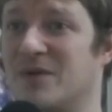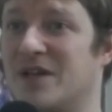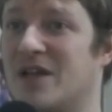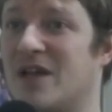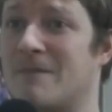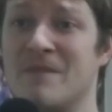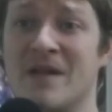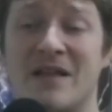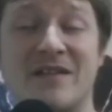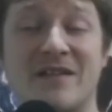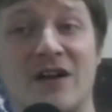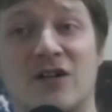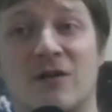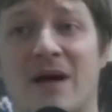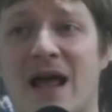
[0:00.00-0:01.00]
pretty good. This
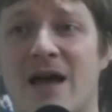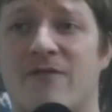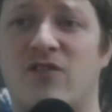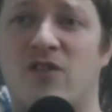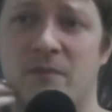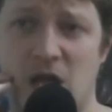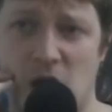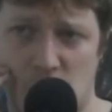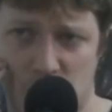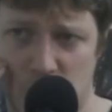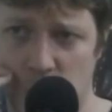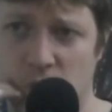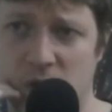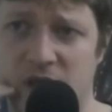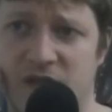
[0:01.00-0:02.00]
character might have some
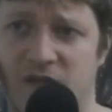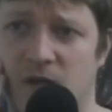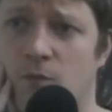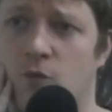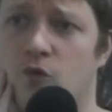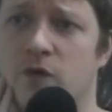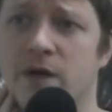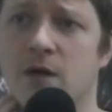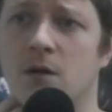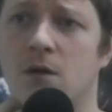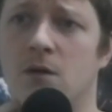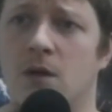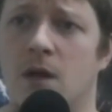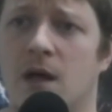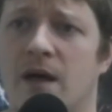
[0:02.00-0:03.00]
issue with some
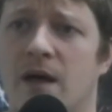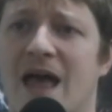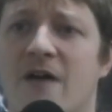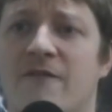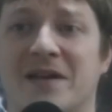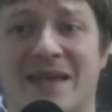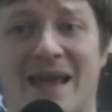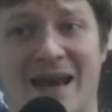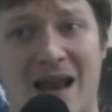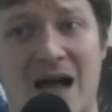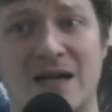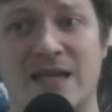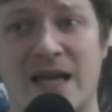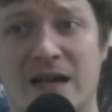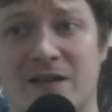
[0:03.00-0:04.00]
real heavy
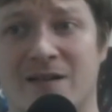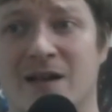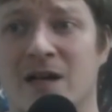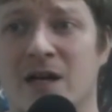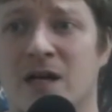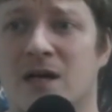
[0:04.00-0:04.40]
deadlock decks.